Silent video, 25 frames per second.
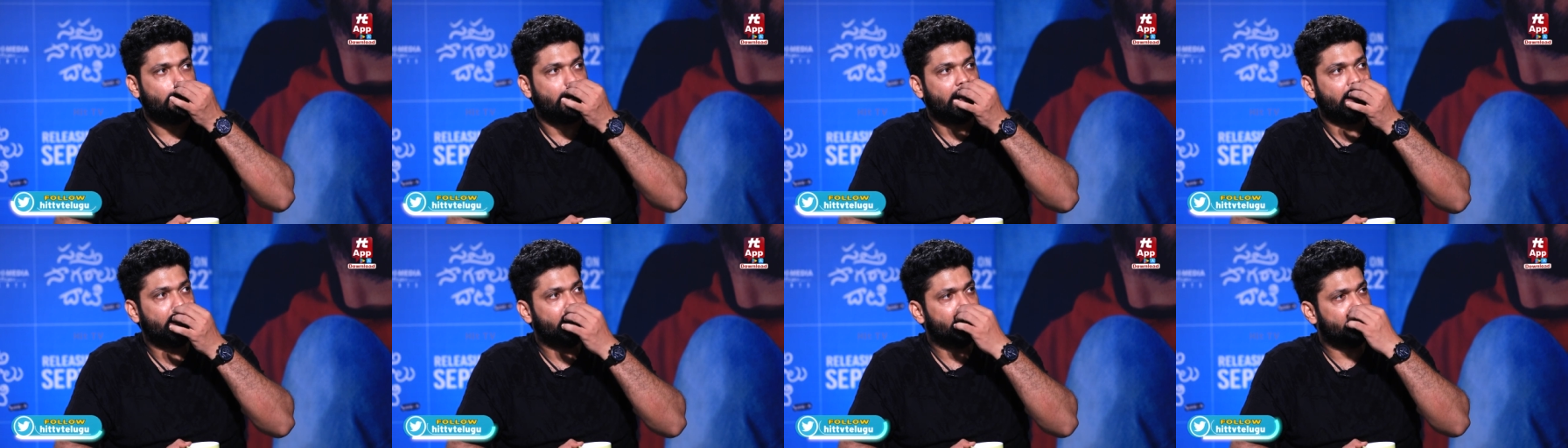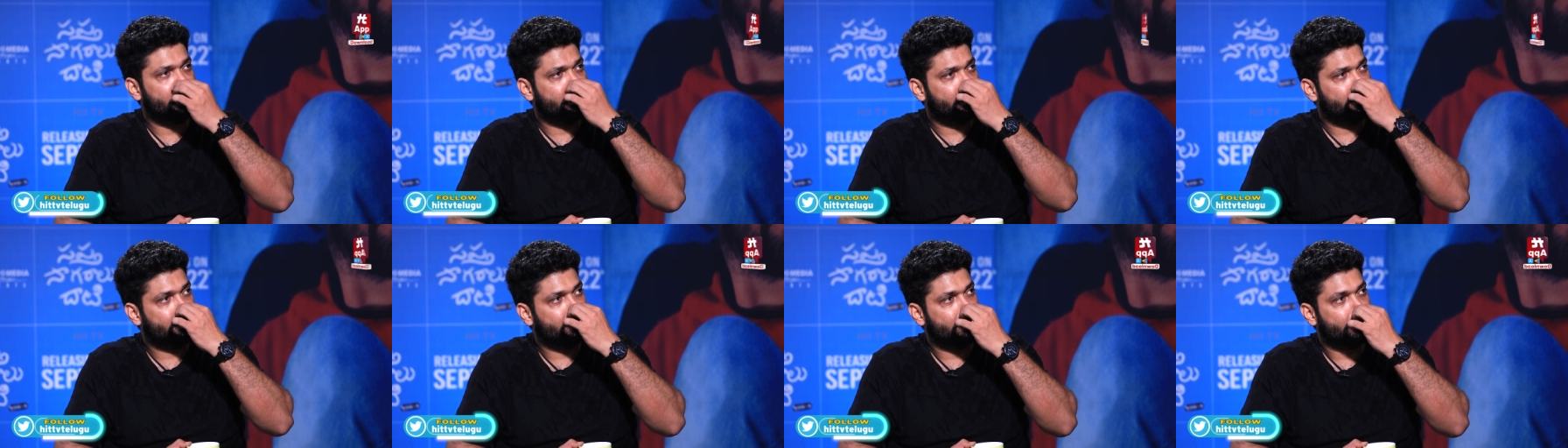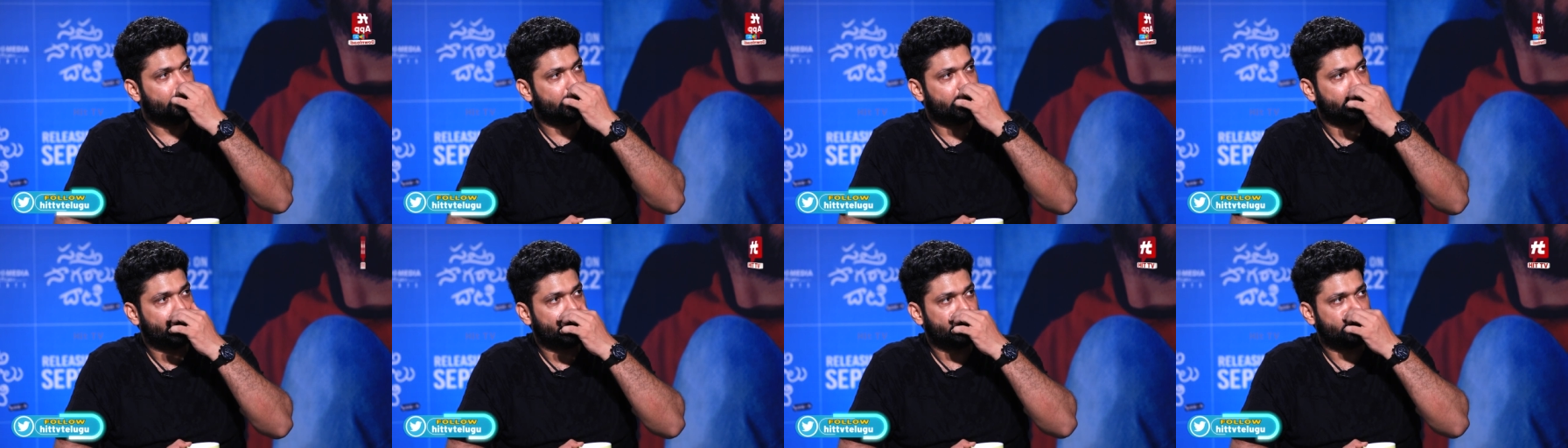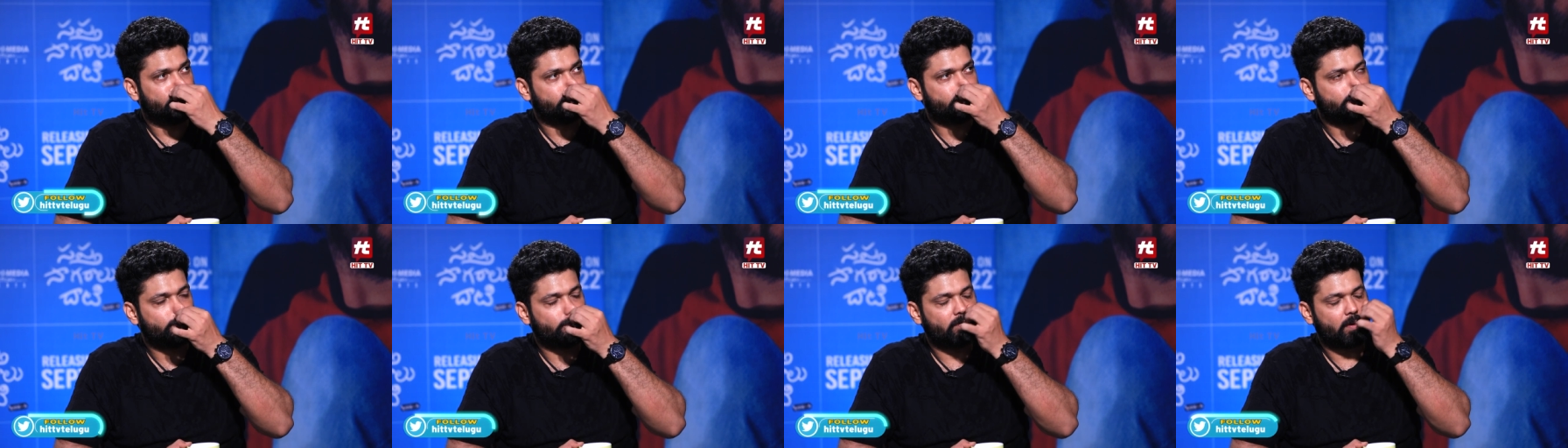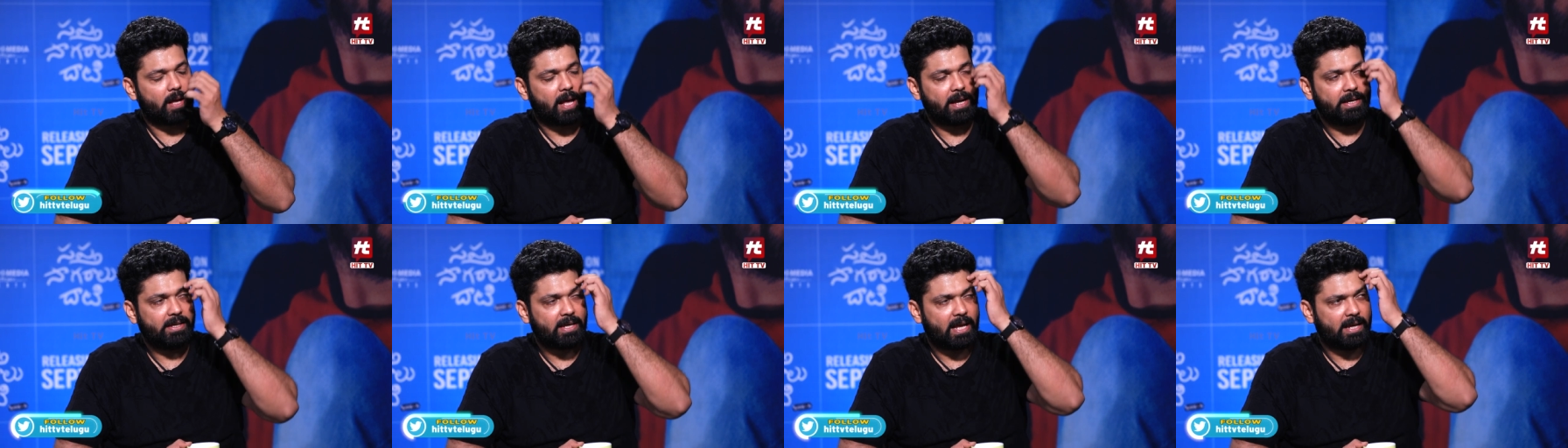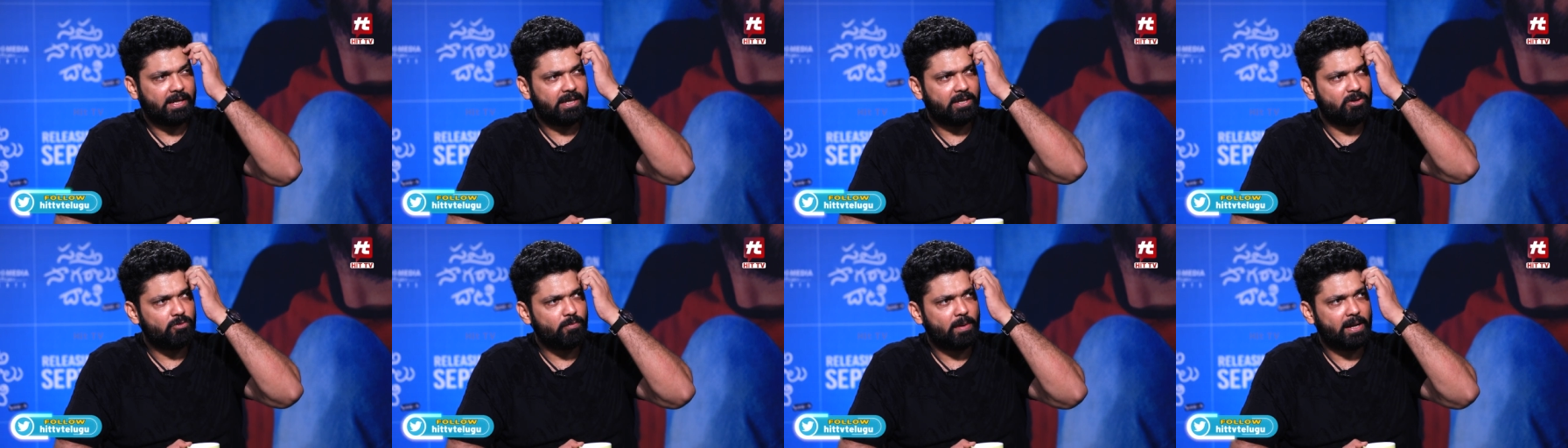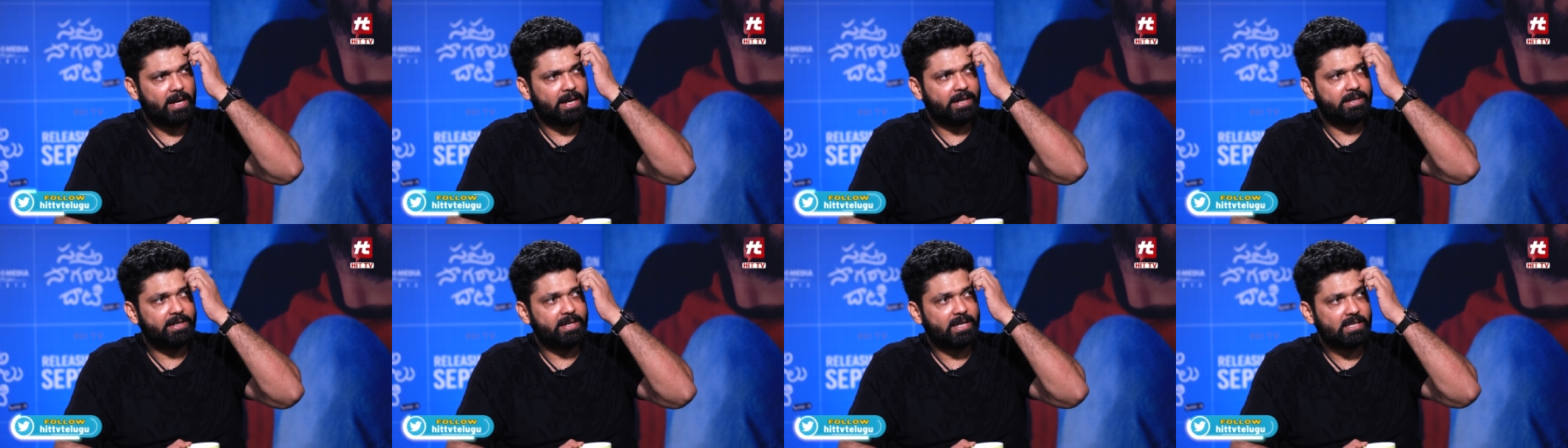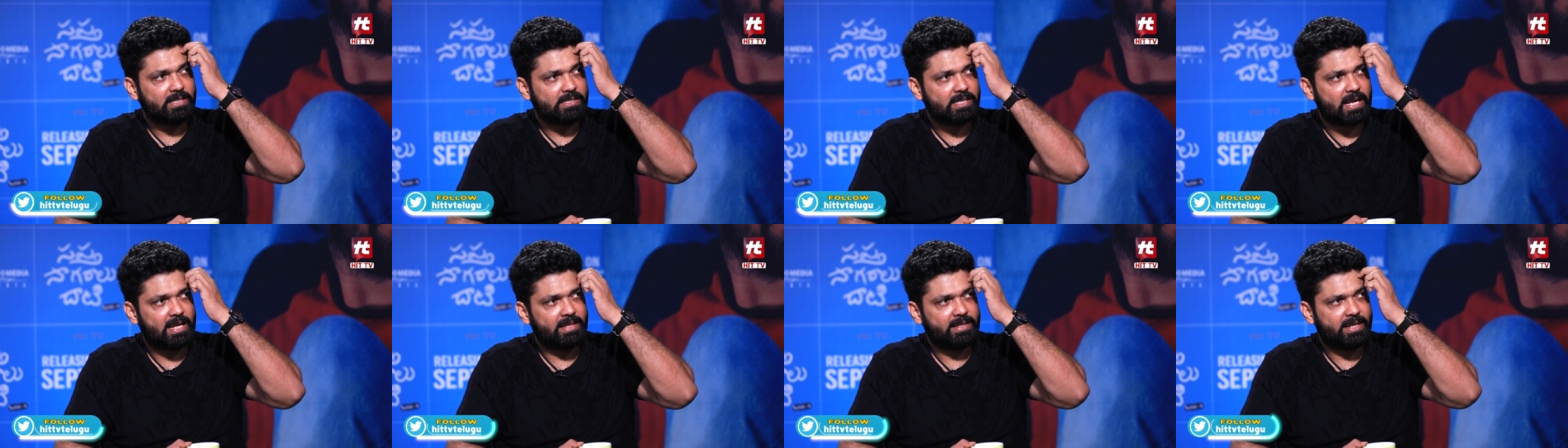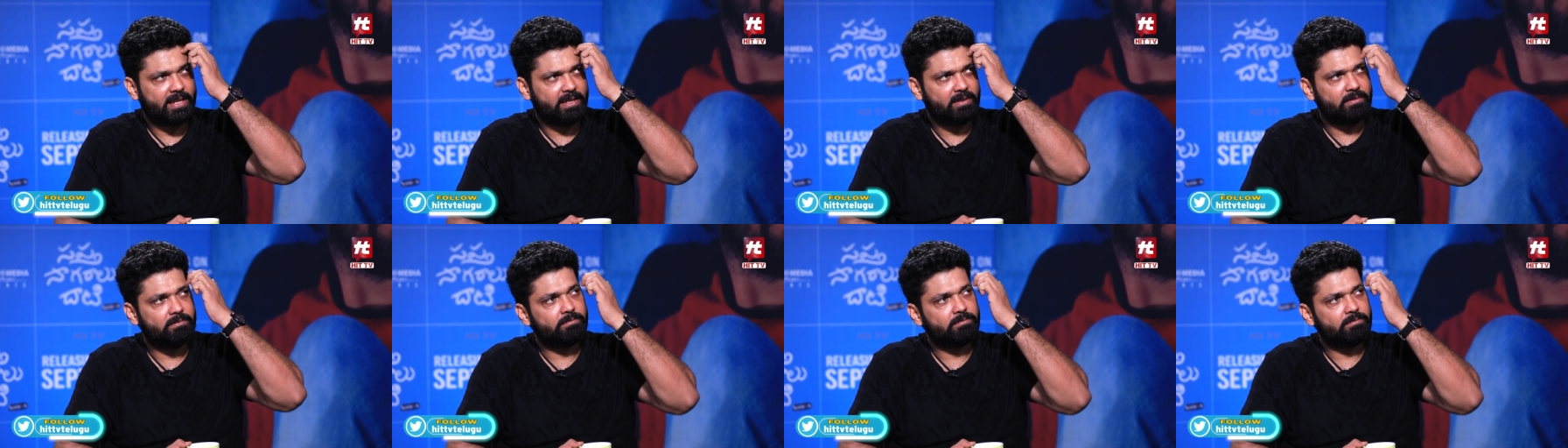and uh, so I, I give my ideas and then,